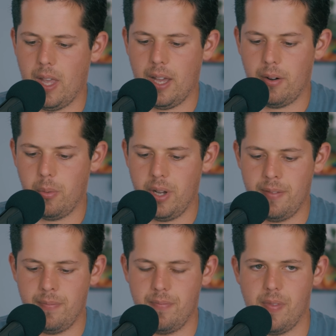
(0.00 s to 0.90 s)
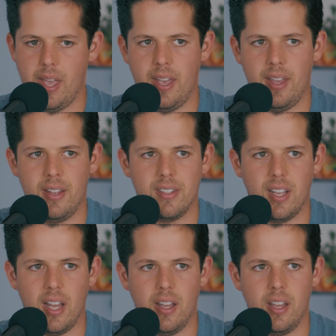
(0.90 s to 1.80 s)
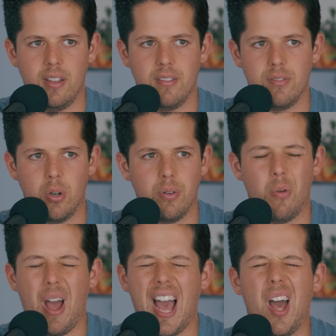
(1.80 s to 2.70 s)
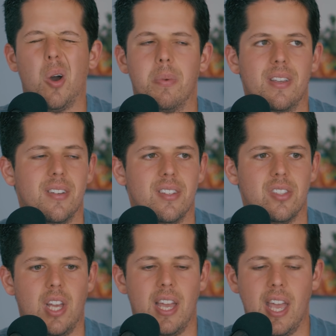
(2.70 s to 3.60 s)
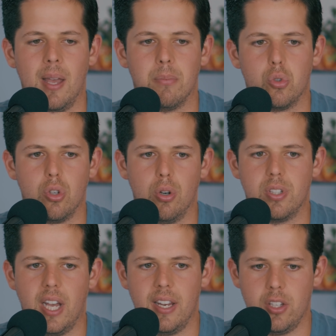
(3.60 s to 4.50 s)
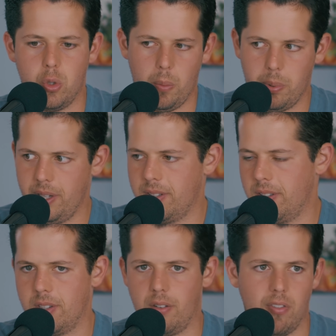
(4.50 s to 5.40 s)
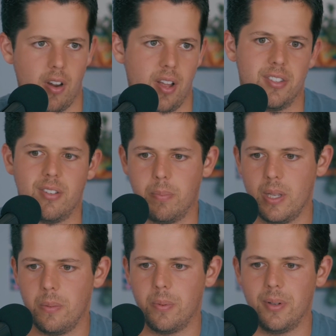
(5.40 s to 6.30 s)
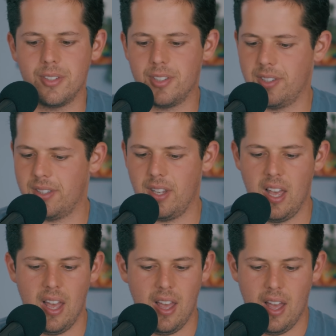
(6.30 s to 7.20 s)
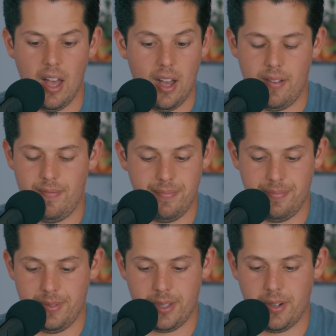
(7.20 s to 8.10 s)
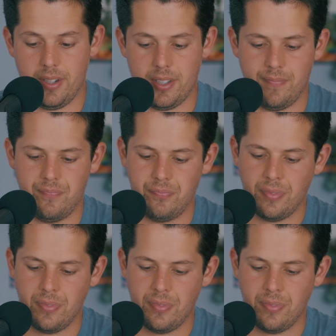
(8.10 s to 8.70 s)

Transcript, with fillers: I don't know when, and I don't know how because I am so tied into our places, our friends, our people. It's just, it's crazy.